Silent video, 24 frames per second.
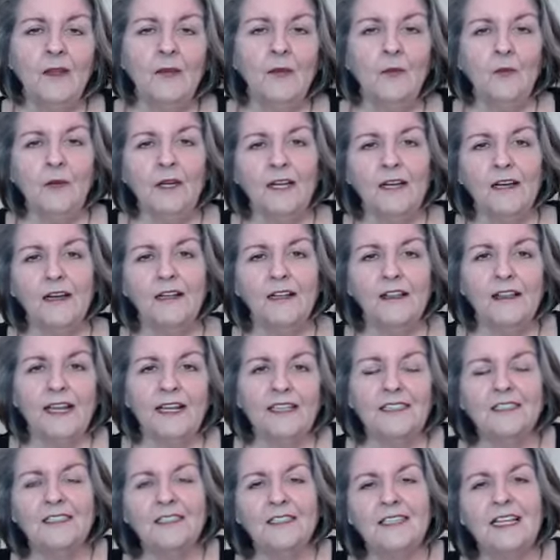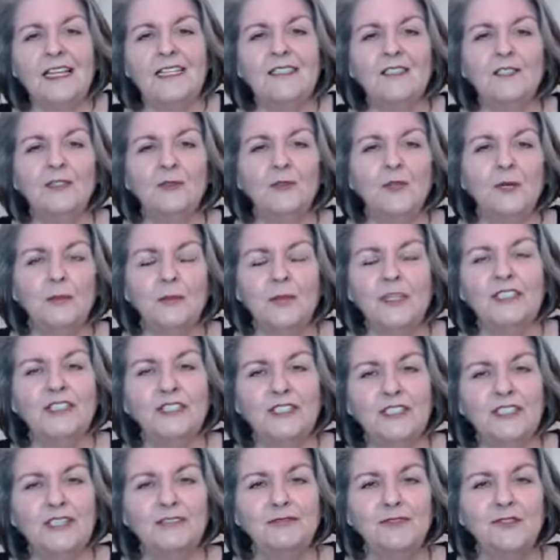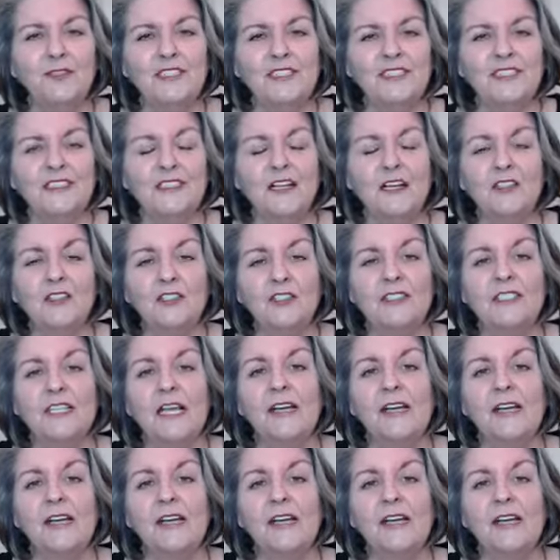Well, that's led to a bunch of different discussions.